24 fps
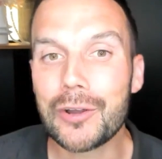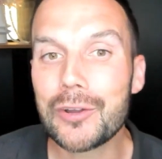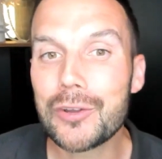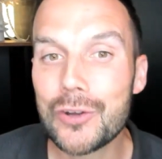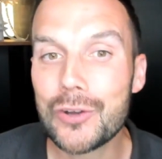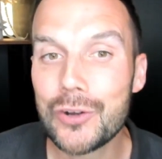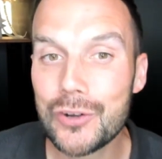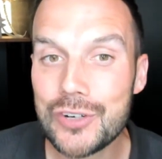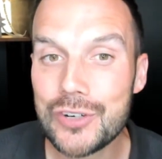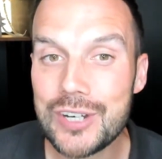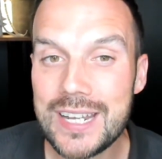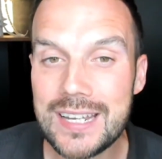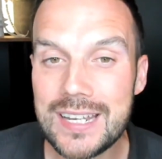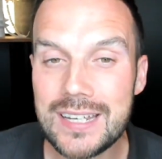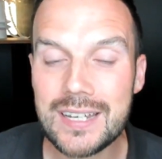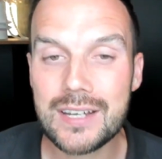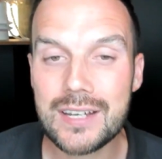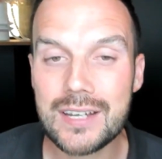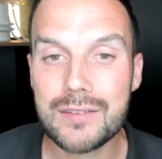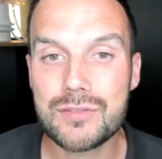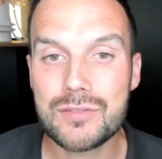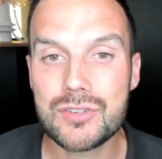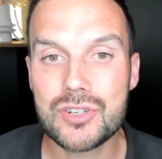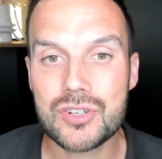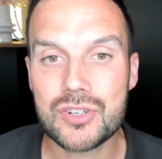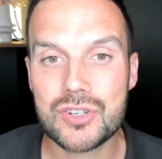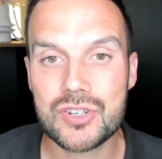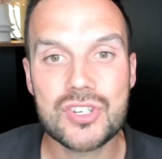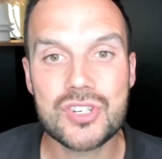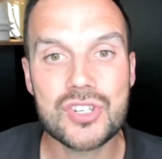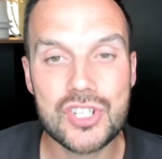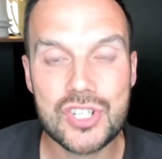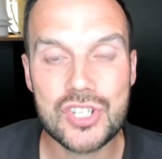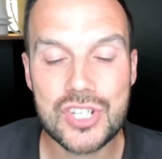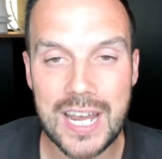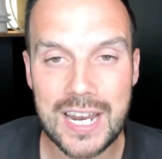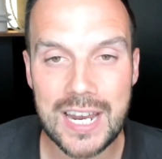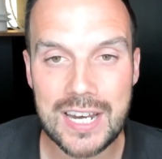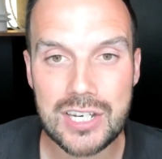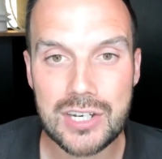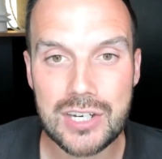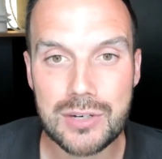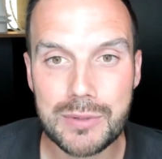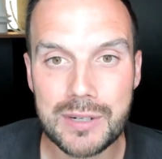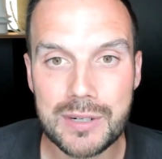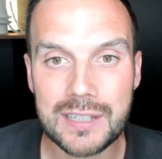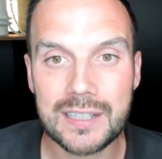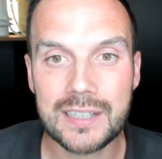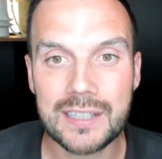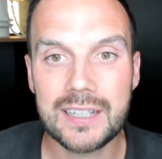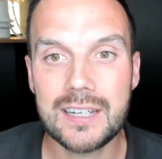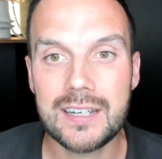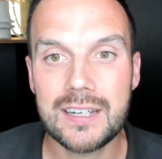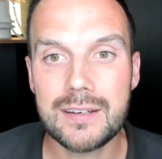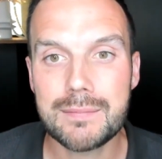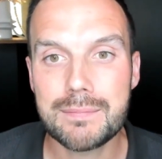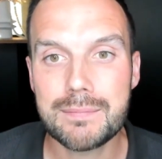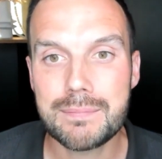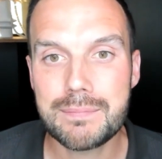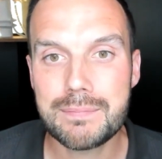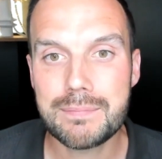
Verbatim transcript: could he have just genuinely